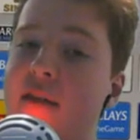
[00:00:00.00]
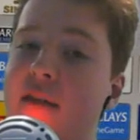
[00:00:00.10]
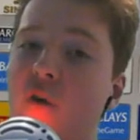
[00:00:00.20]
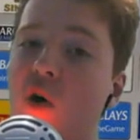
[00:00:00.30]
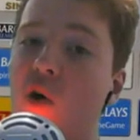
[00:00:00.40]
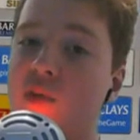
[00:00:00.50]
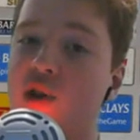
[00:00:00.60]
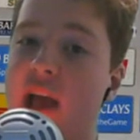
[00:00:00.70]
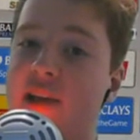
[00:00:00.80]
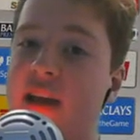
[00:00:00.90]
in form,
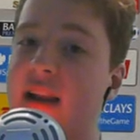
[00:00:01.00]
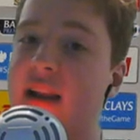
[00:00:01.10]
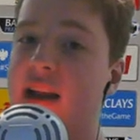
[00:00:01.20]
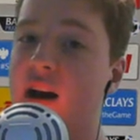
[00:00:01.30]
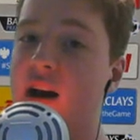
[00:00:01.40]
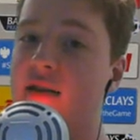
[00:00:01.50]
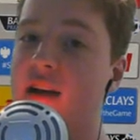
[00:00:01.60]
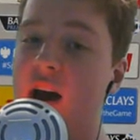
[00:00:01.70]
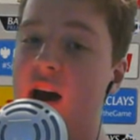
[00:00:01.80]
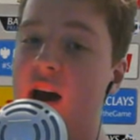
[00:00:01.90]
Jesse Lingard,
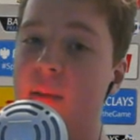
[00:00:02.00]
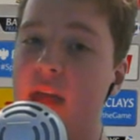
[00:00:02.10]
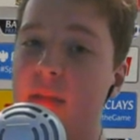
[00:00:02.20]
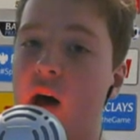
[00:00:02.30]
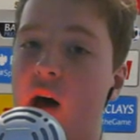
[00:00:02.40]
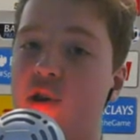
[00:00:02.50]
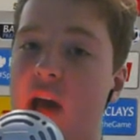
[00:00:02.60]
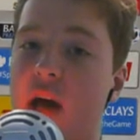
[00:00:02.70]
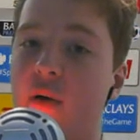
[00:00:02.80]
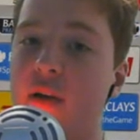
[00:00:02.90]
and then
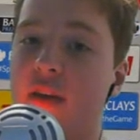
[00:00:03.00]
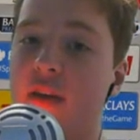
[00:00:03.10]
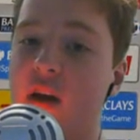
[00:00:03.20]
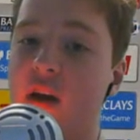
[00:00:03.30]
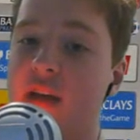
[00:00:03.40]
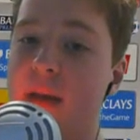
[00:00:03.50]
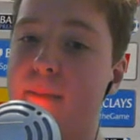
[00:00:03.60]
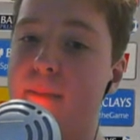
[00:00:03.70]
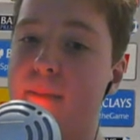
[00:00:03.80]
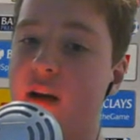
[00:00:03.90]
Martial will get the goal 10
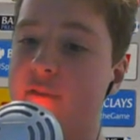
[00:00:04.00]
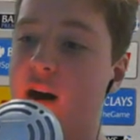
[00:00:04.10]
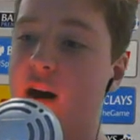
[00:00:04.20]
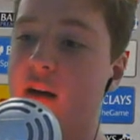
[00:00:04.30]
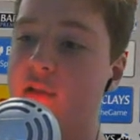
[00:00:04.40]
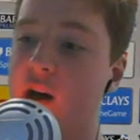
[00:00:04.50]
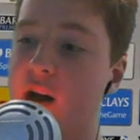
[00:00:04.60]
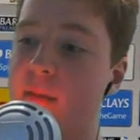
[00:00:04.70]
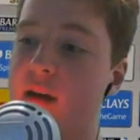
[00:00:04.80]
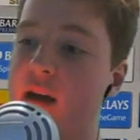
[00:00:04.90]
minutes after half
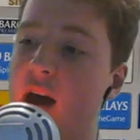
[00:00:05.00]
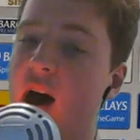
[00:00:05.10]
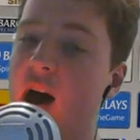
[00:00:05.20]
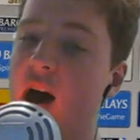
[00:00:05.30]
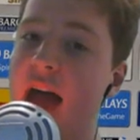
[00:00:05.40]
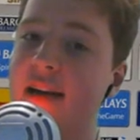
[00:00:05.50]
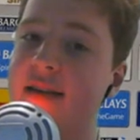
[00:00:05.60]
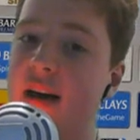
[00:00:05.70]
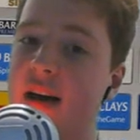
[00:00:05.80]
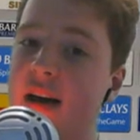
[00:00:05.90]
time, and
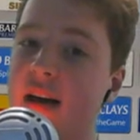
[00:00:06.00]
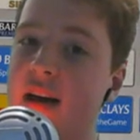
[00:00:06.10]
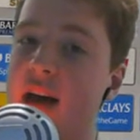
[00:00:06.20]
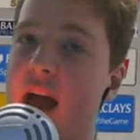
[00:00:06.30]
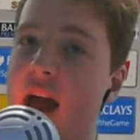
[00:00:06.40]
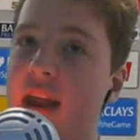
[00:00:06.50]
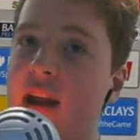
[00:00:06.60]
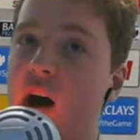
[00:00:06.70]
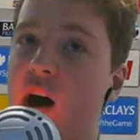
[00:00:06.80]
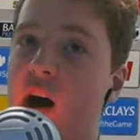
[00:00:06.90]

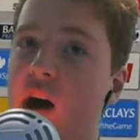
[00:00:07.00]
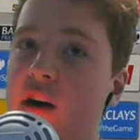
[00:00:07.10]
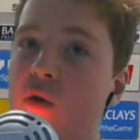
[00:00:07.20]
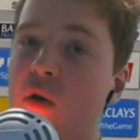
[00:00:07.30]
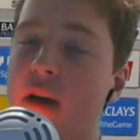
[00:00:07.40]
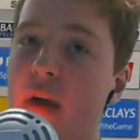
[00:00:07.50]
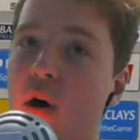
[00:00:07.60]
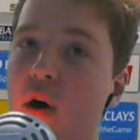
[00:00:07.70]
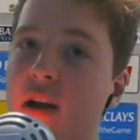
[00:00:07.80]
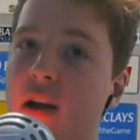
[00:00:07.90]
then Lukaku will get
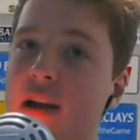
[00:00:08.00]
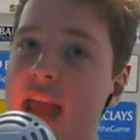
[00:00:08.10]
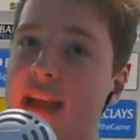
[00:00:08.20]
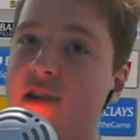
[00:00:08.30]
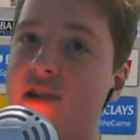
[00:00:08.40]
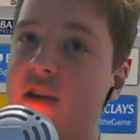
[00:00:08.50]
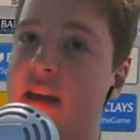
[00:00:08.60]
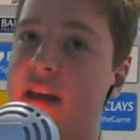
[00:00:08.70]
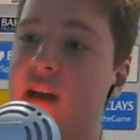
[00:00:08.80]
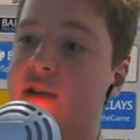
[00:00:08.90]
one late on, as
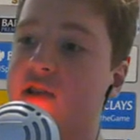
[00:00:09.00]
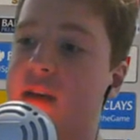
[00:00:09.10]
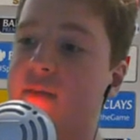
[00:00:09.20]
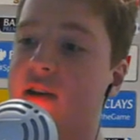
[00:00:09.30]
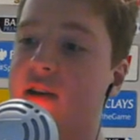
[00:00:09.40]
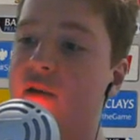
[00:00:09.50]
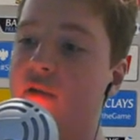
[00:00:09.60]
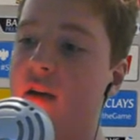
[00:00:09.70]
he does seem to do